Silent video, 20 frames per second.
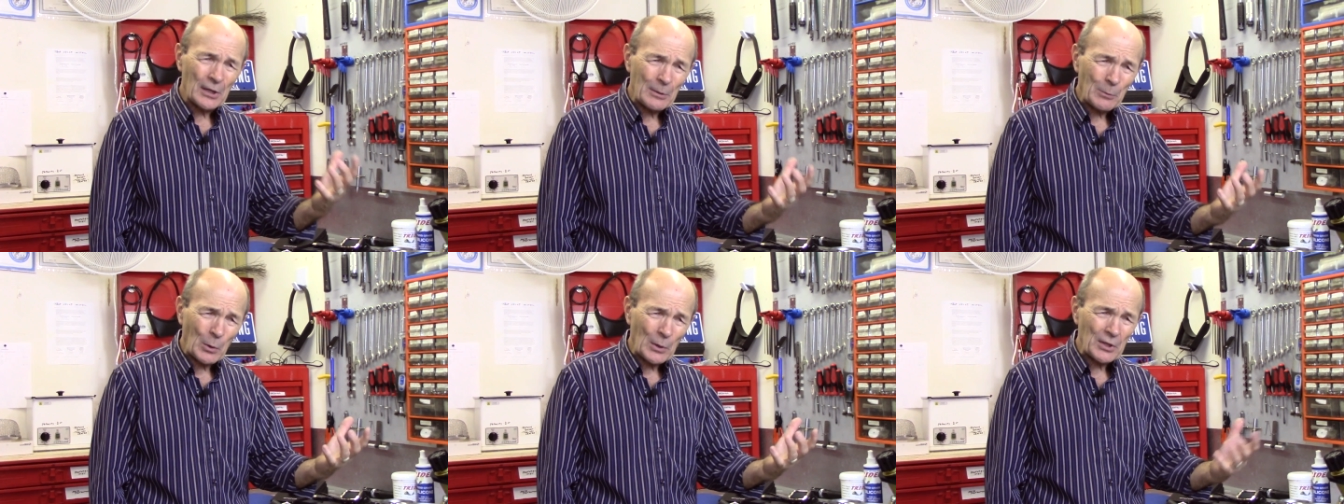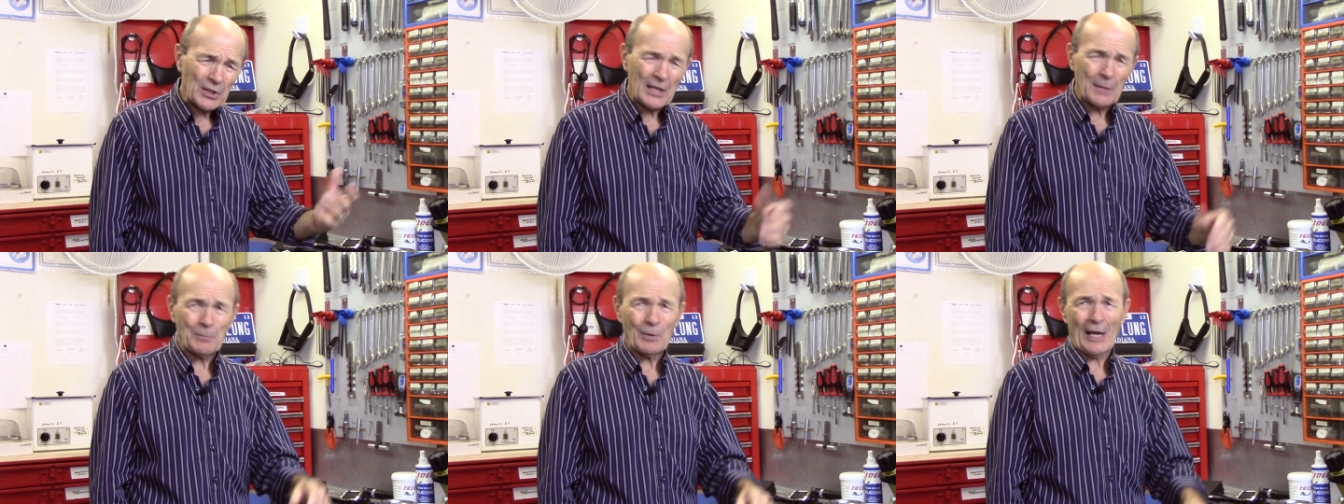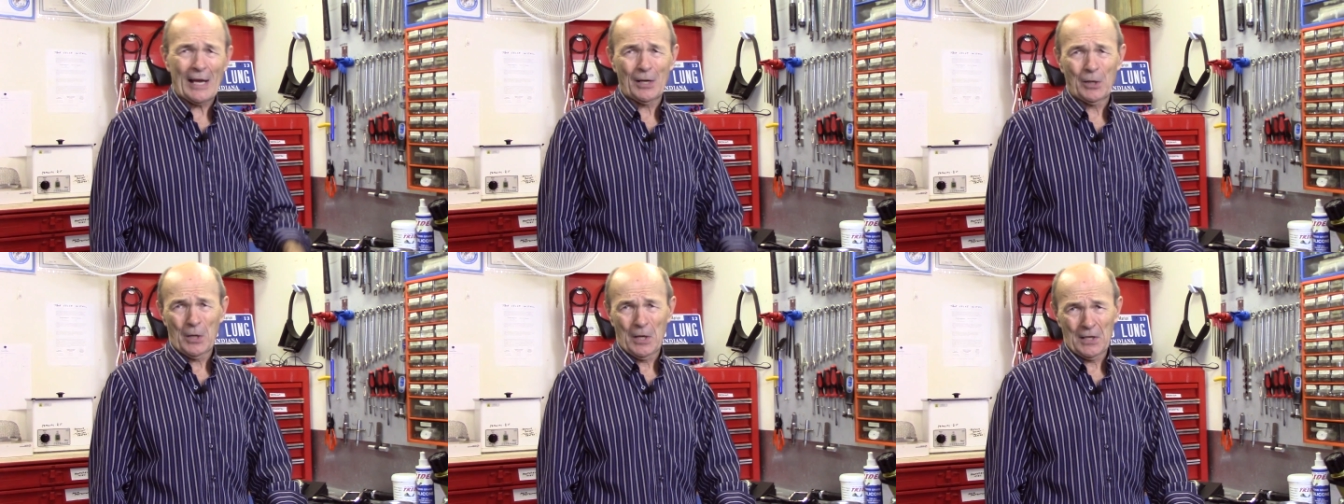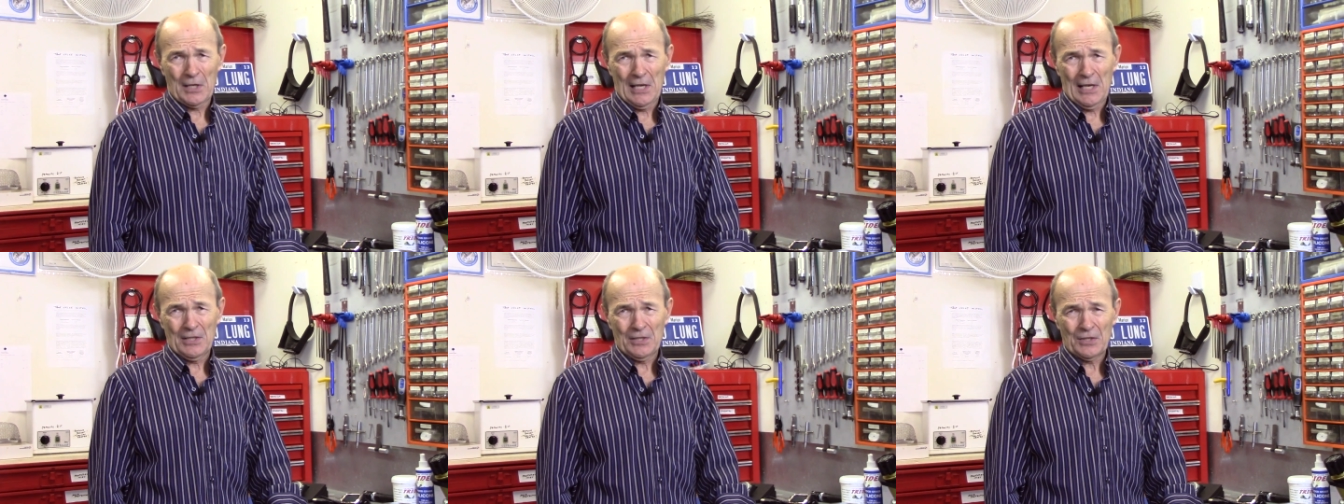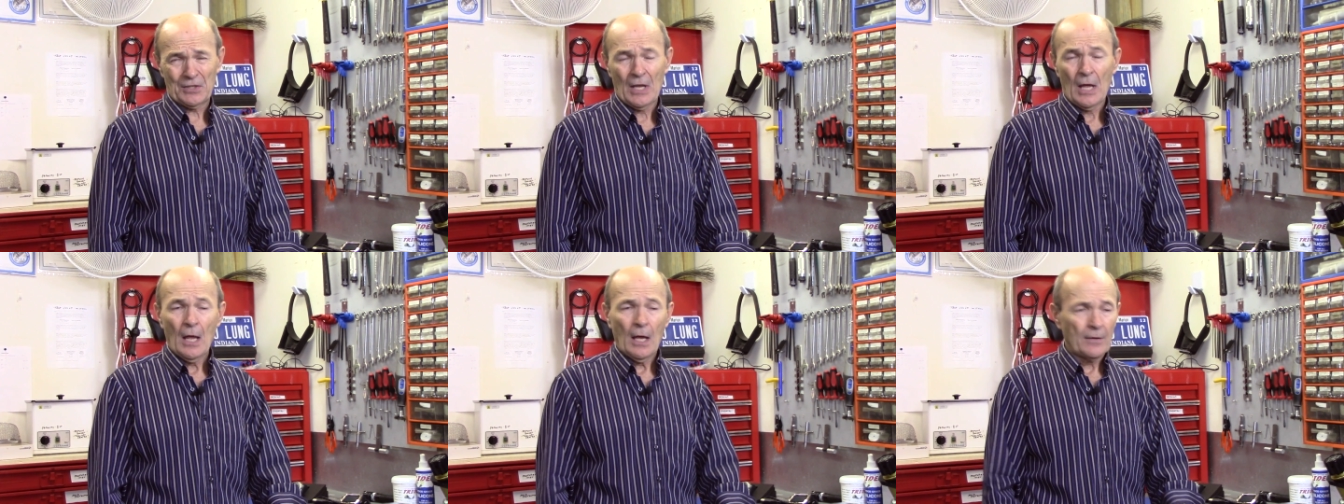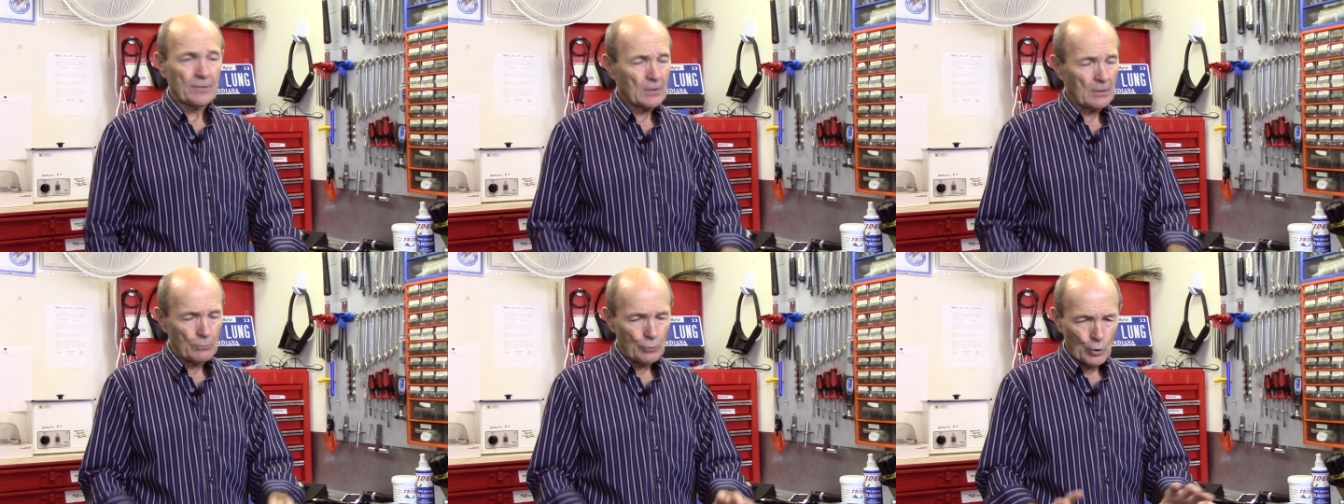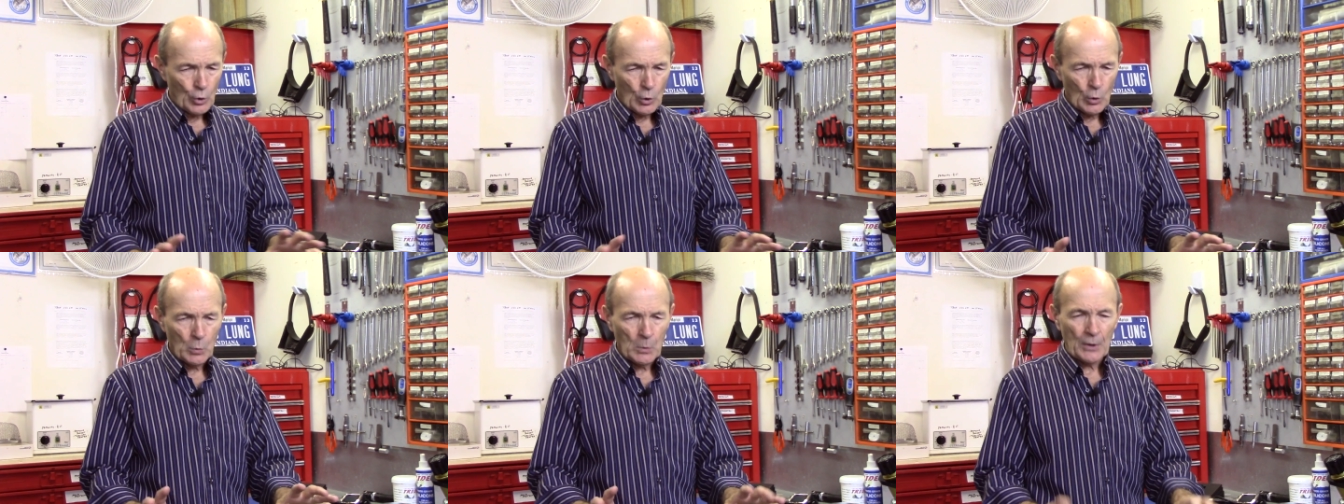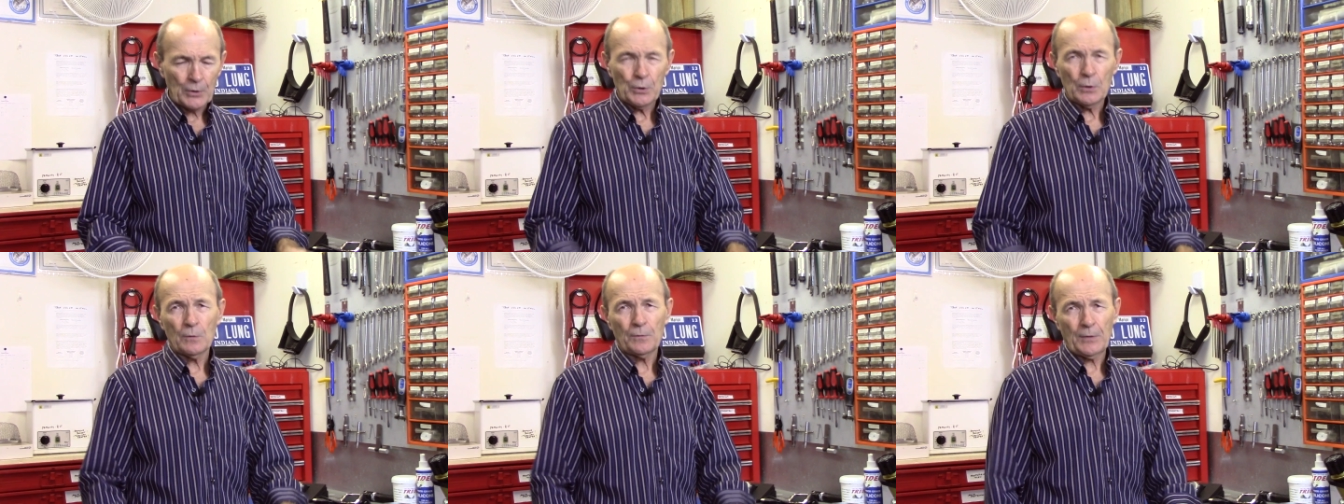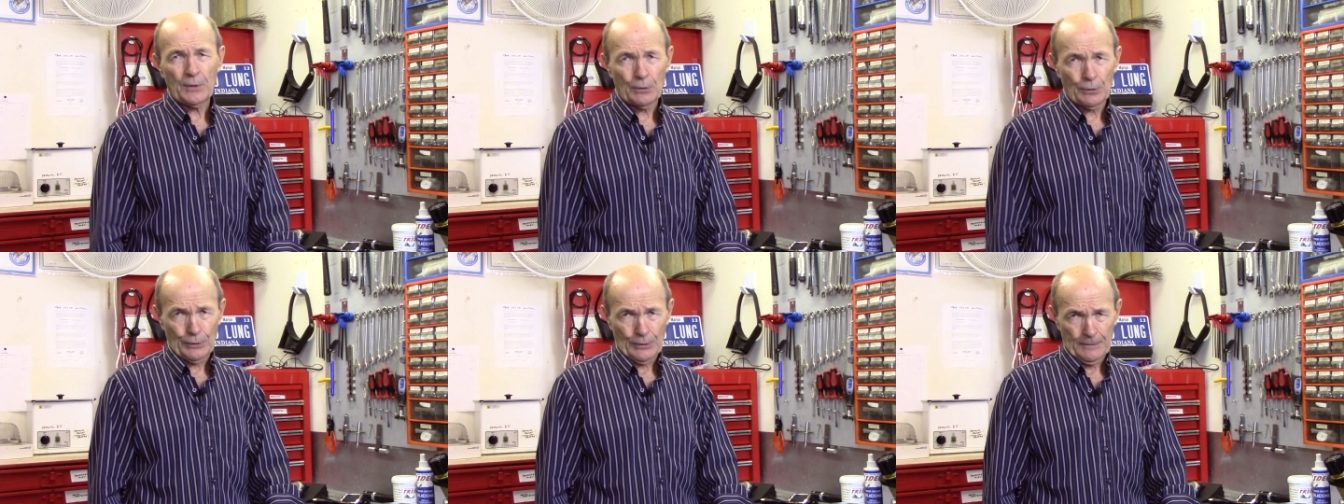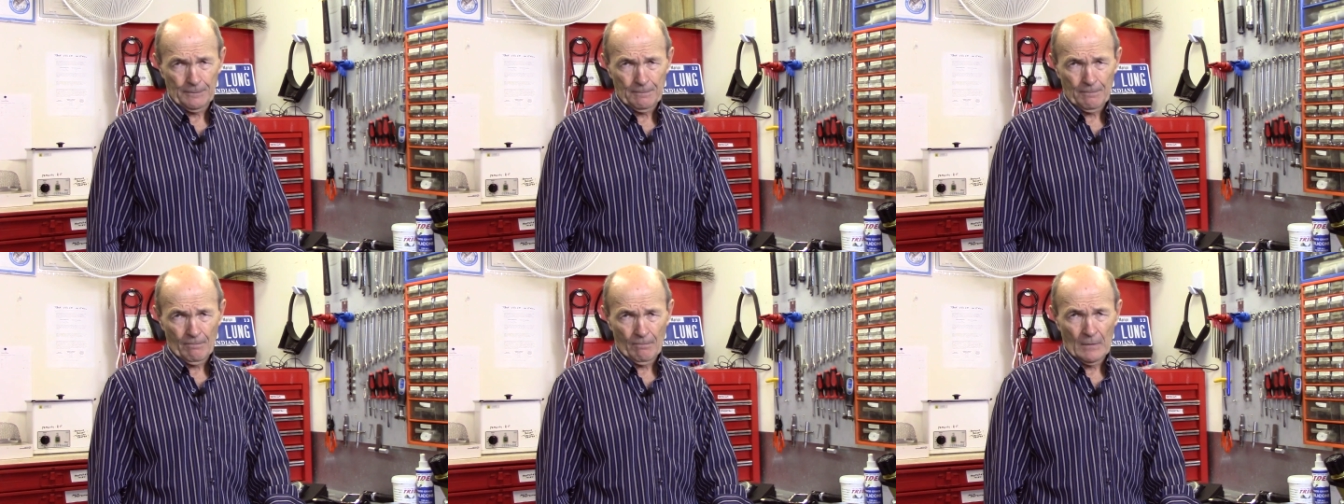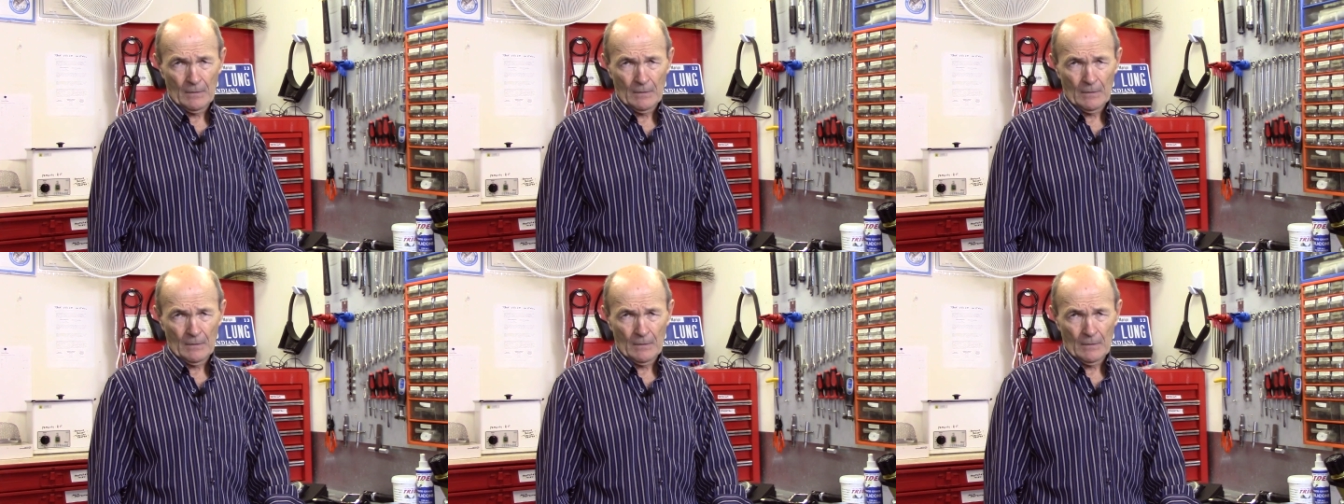they want to keep the analog gauges. So do what you feel good.